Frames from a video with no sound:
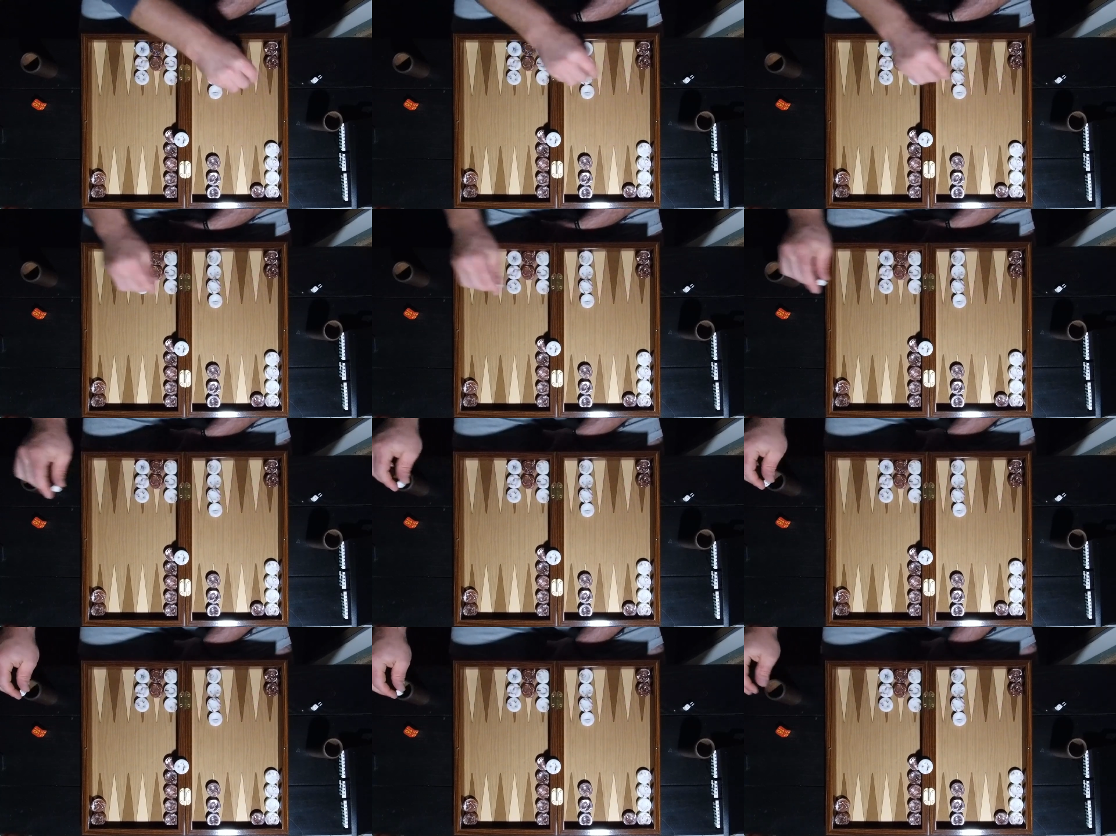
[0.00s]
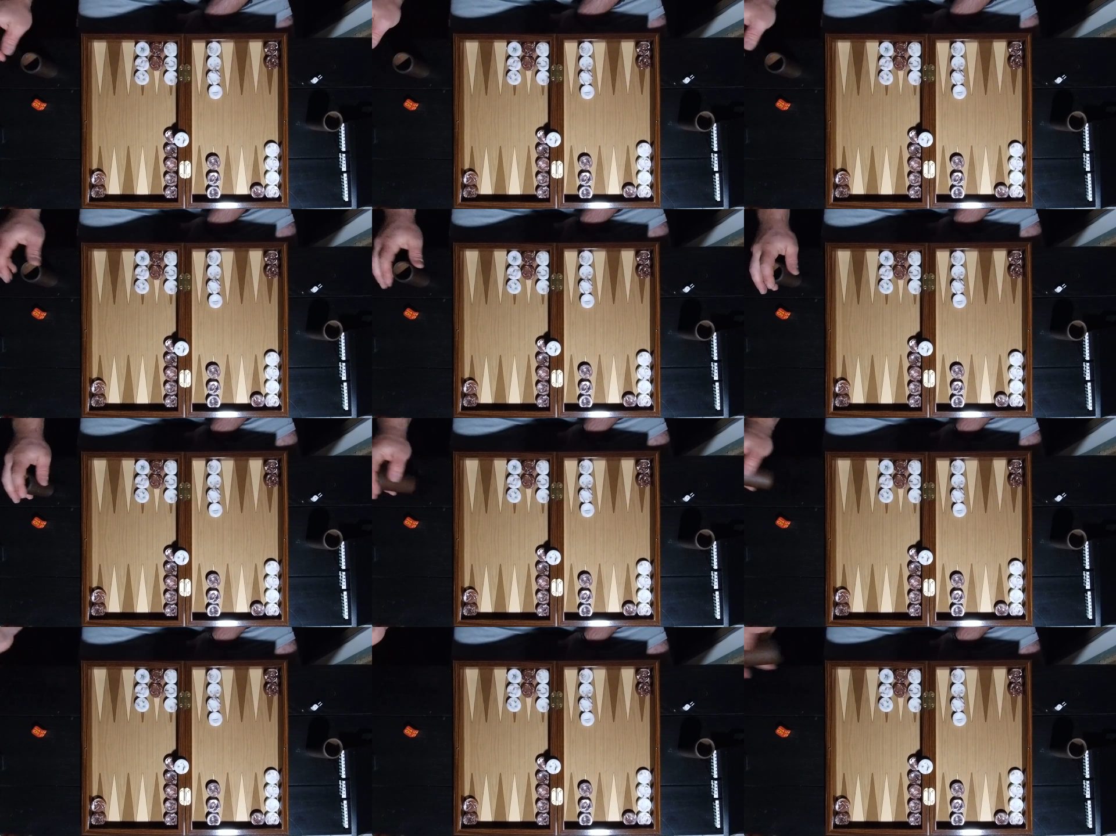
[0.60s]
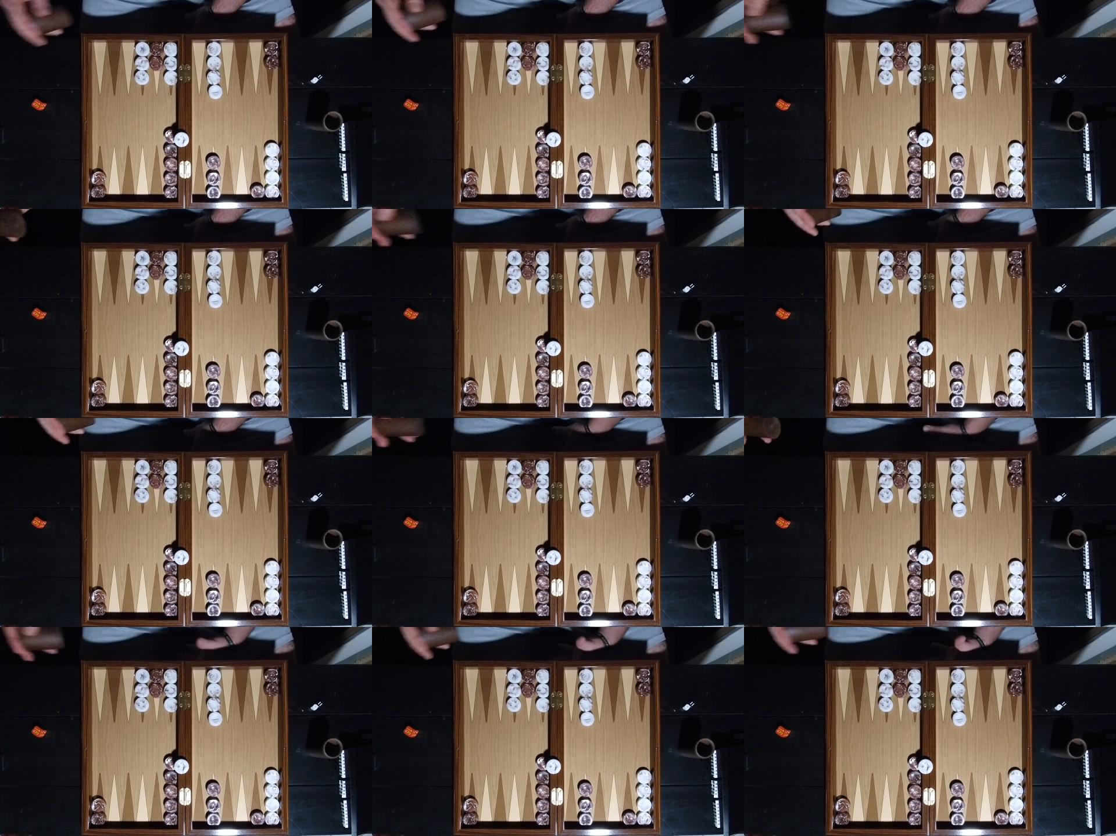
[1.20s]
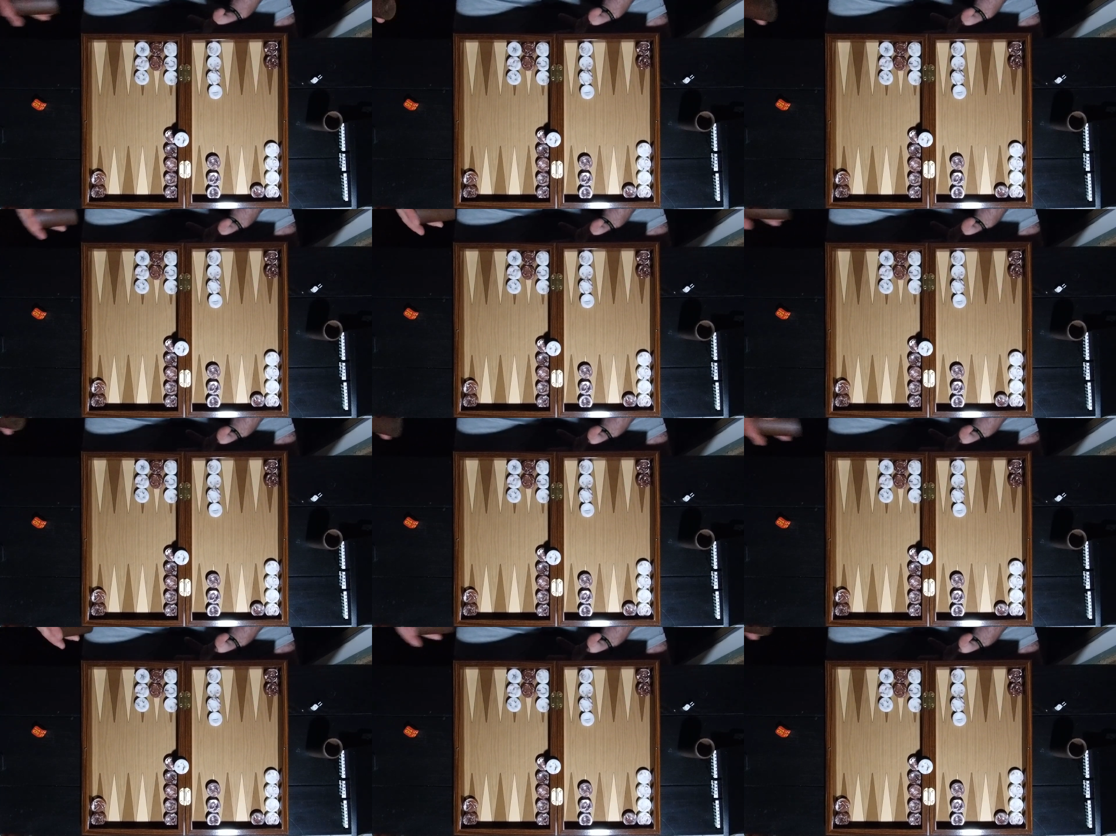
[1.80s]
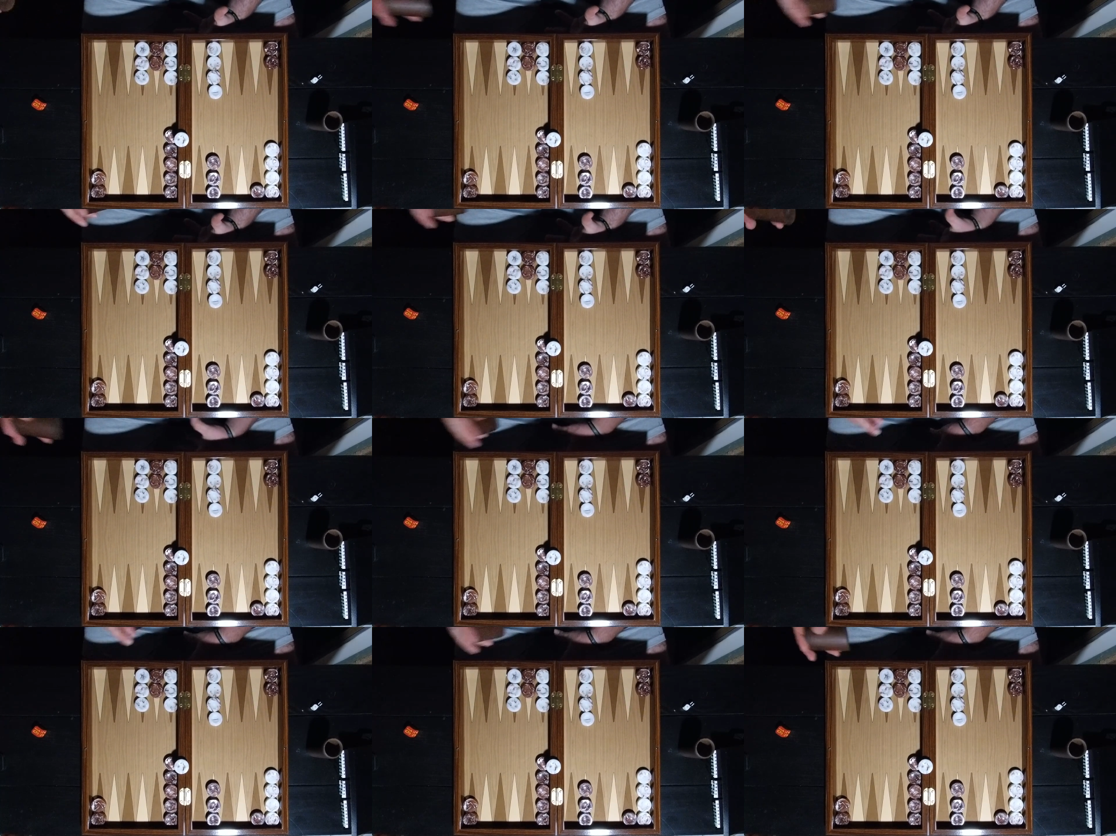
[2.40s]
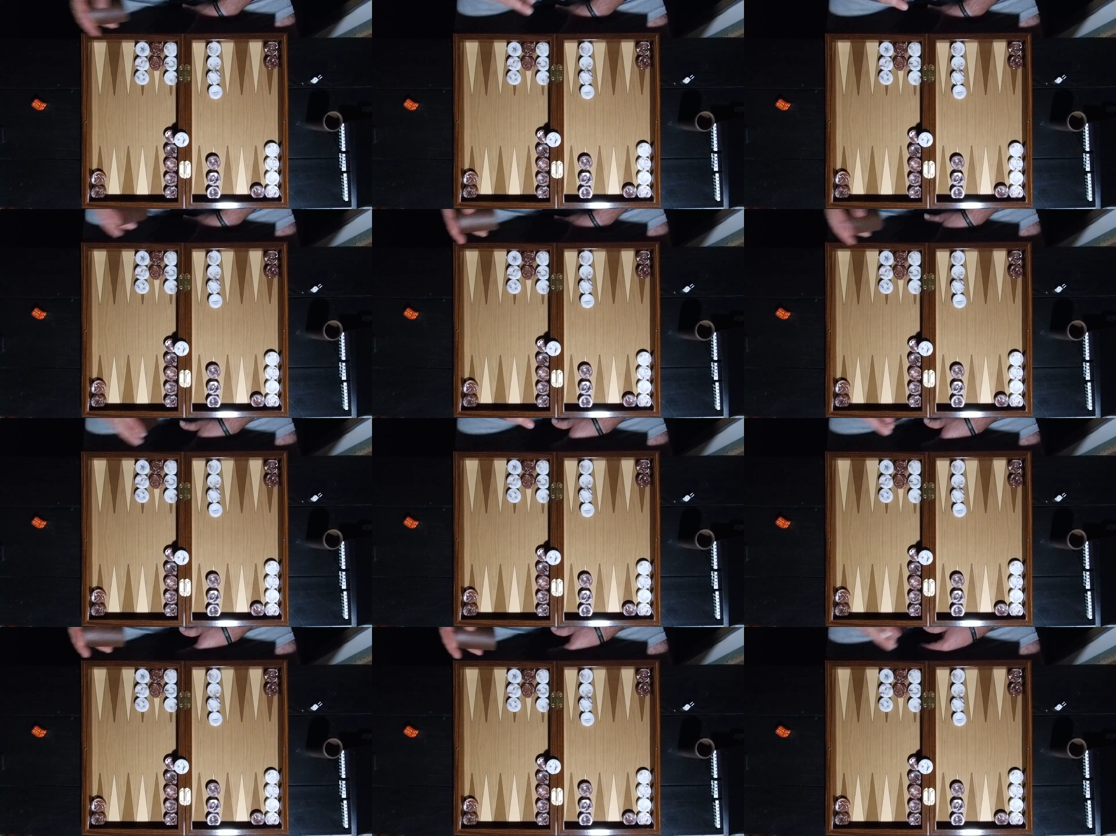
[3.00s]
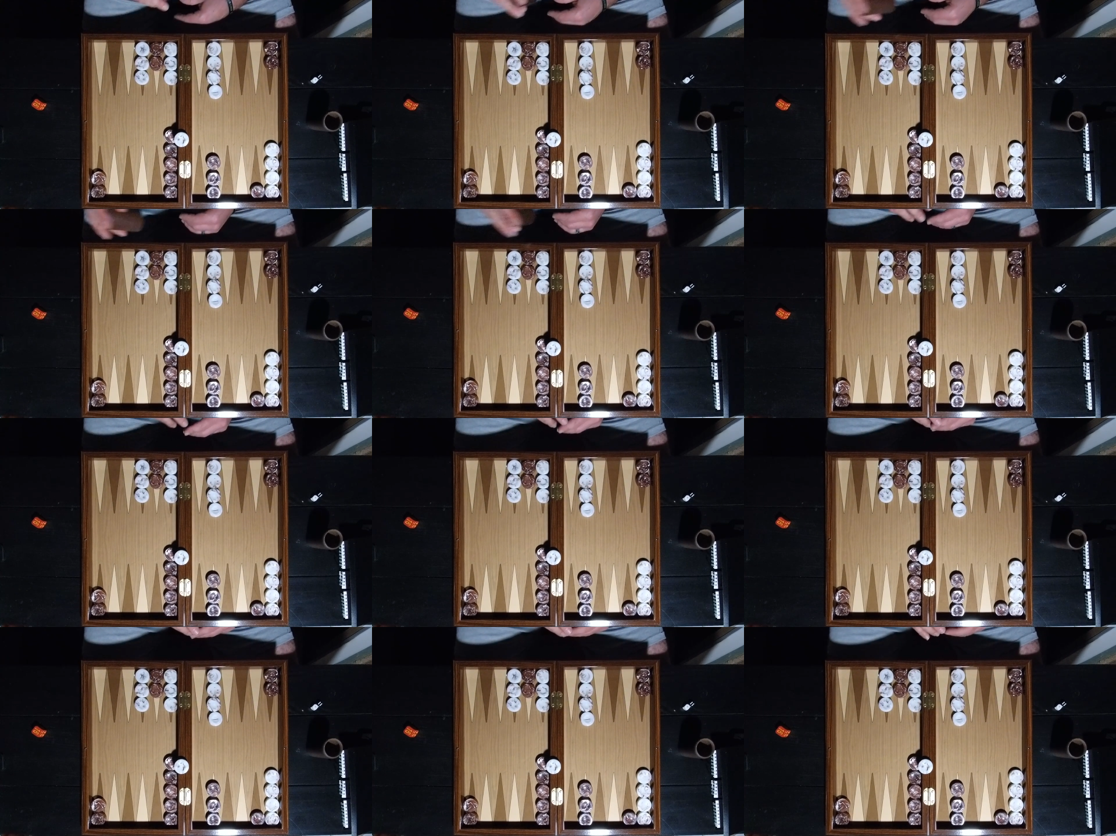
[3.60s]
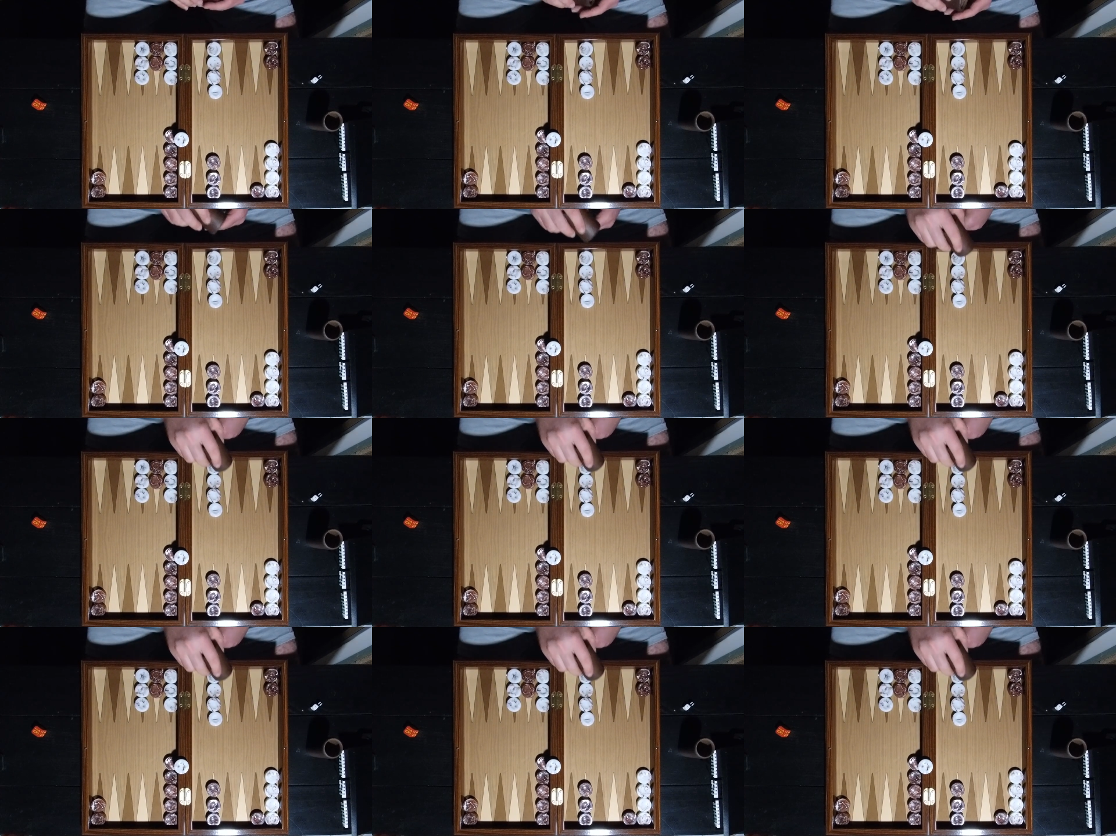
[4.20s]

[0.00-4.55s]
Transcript: [unreadable: no face in view]